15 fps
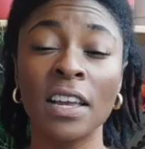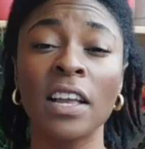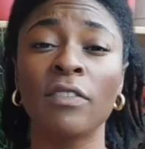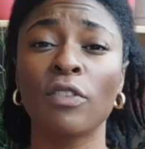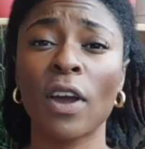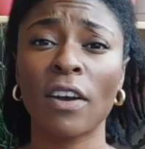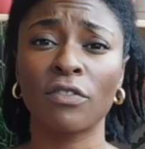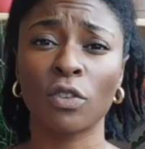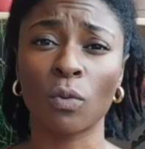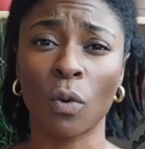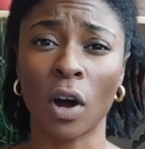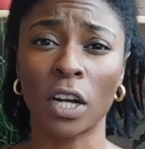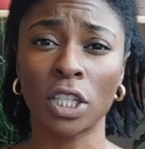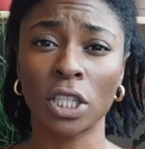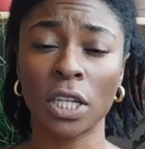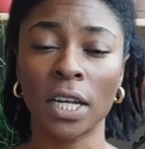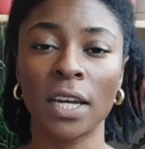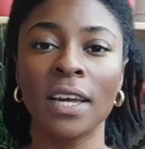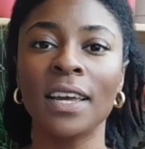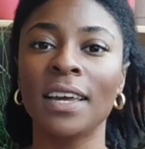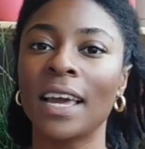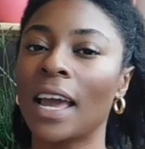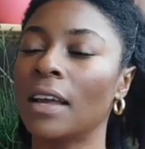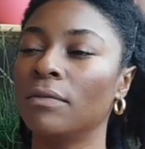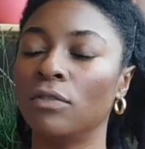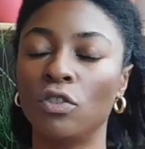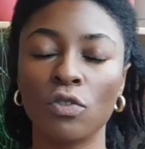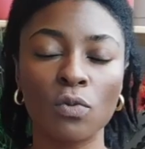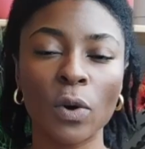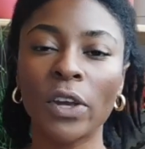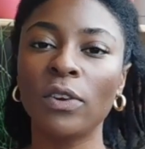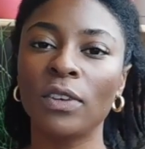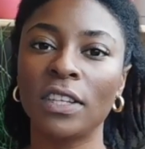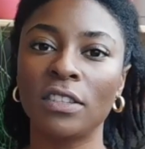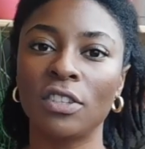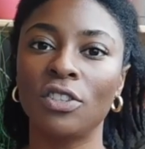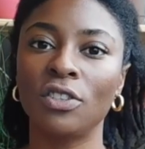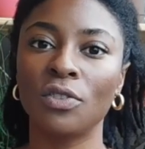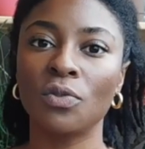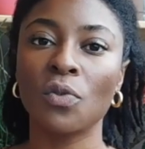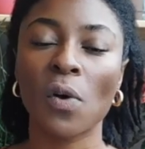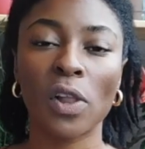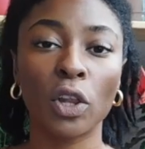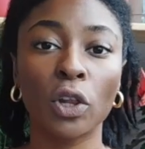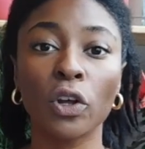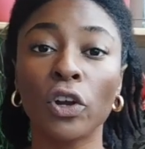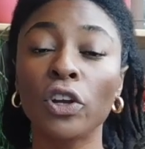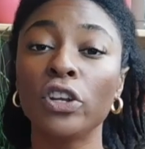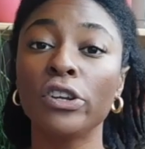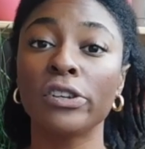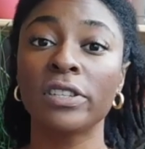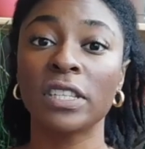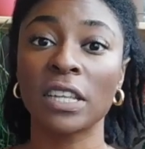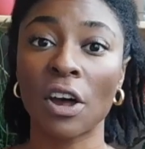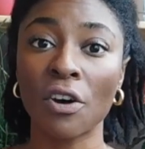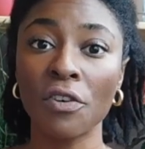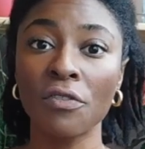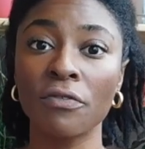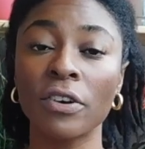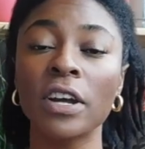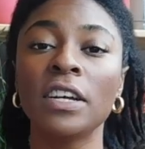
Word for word: if you have to watch it and do what you need to do, learn yourself,